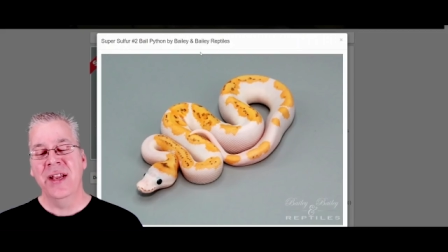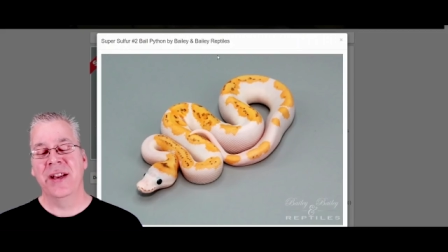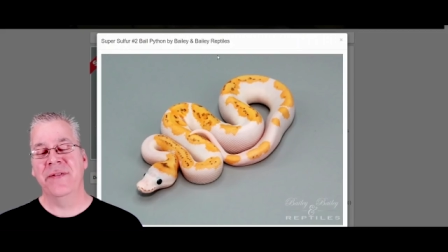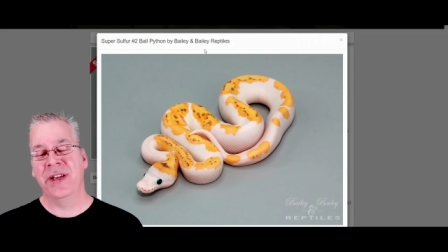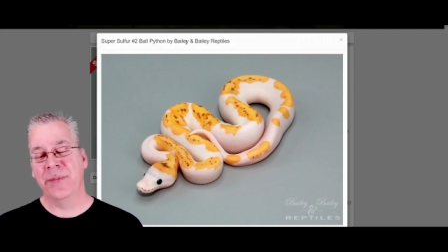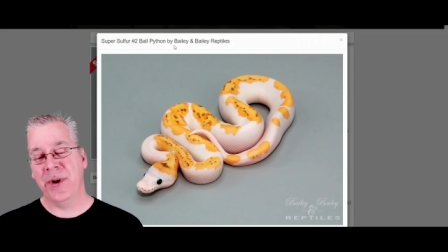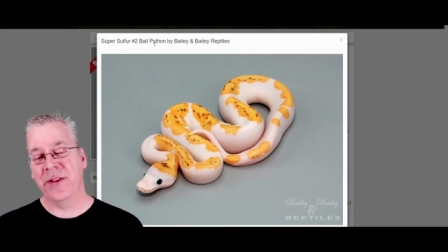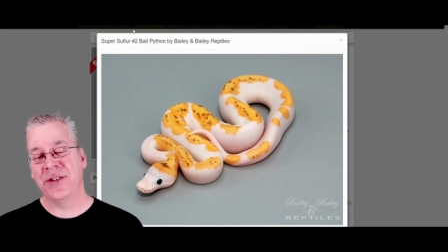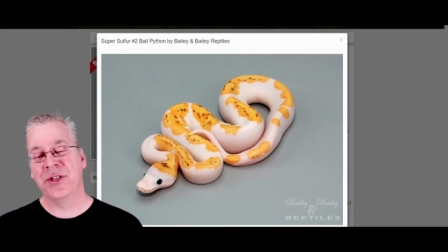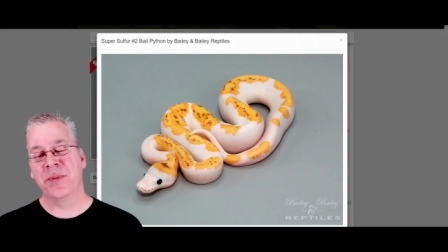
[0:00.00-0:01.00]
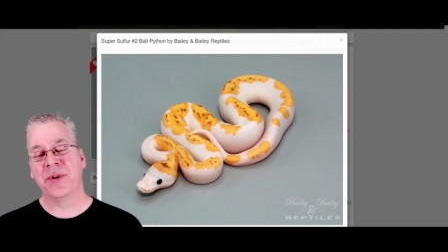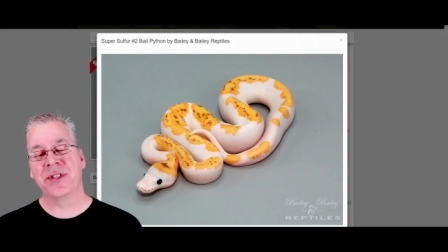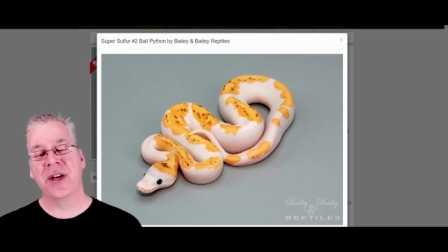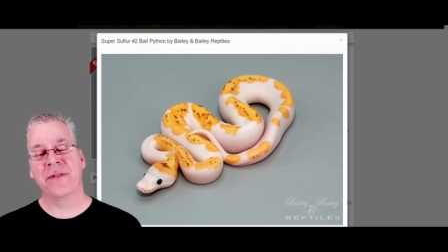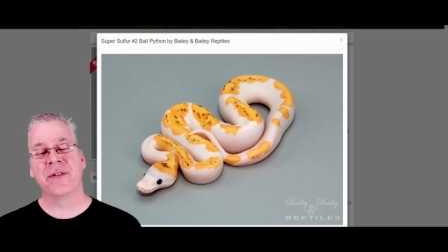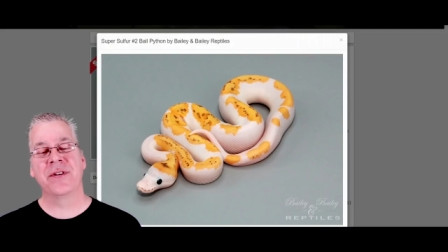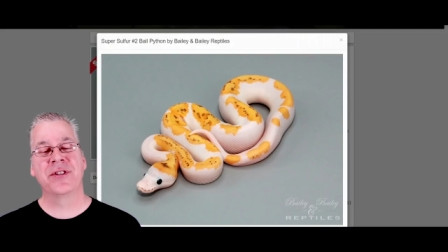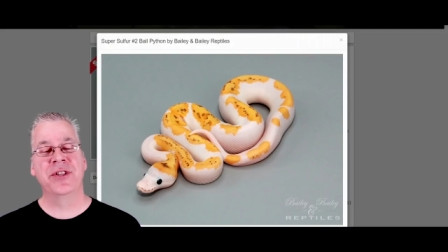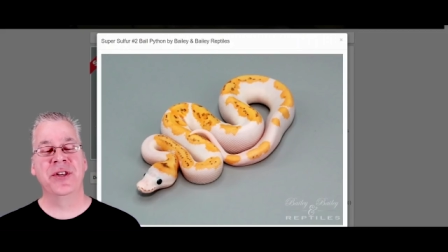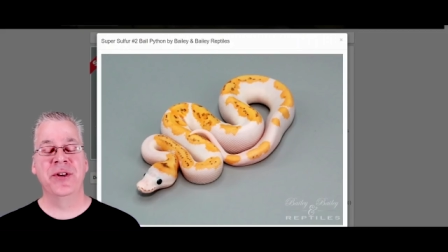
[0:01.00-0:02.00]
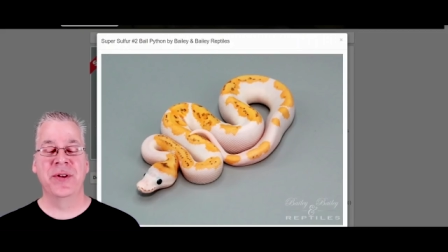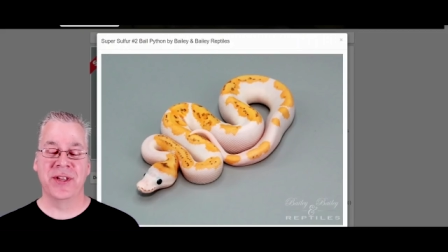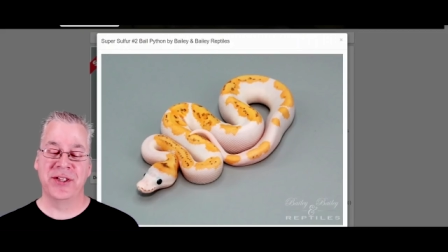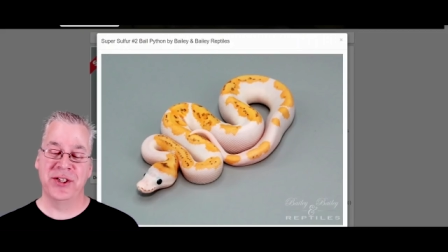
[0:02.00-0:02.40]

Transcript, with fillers: And if you compare the Super Sulfur to the